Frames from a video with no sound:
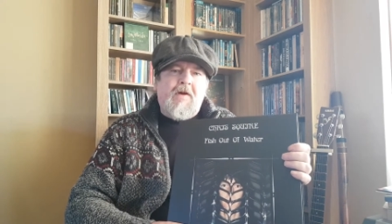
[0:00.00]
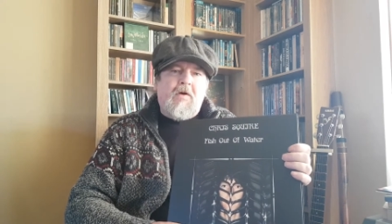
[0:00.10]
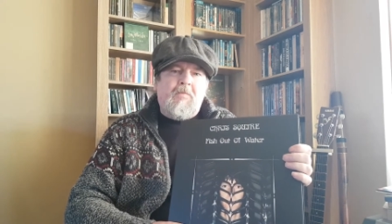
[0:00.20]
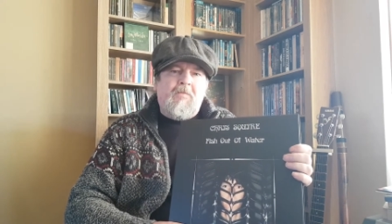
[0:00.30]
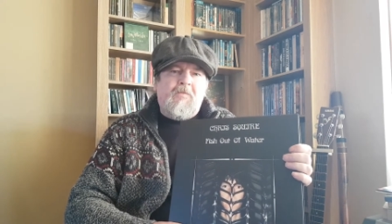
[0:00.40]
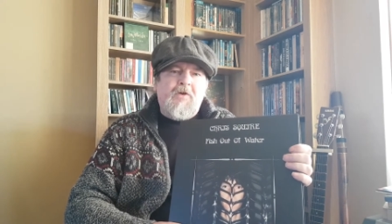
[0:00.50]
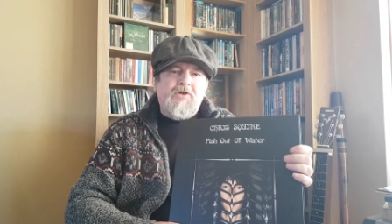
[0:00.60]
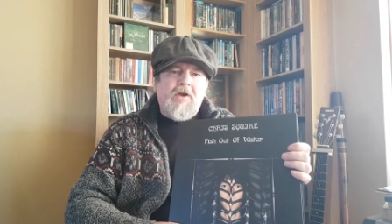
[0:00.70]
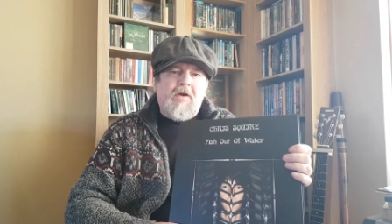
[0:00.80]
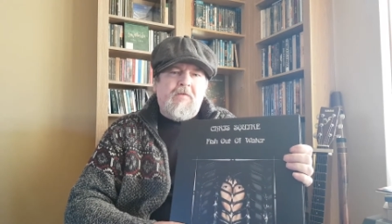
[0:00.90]
album
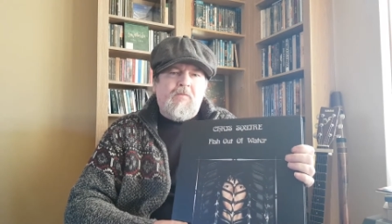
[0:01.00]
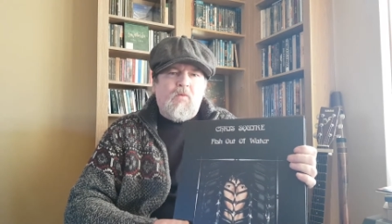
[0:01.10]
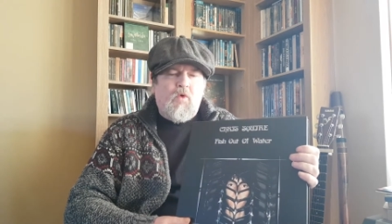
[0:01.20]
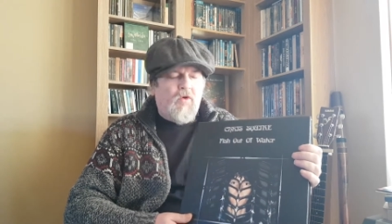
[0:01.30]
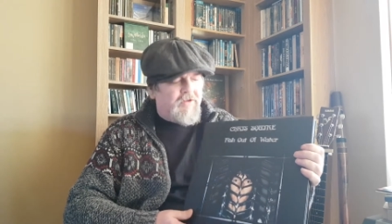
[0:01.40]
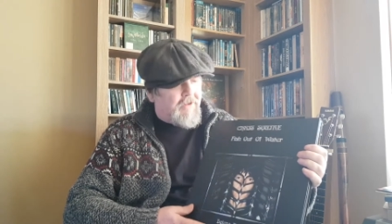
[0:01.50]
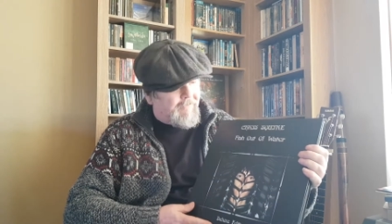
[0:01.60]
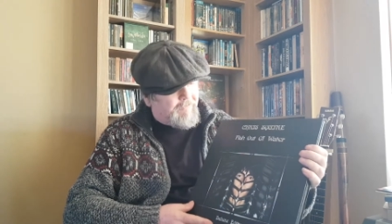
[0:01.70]
Fish Out of Water,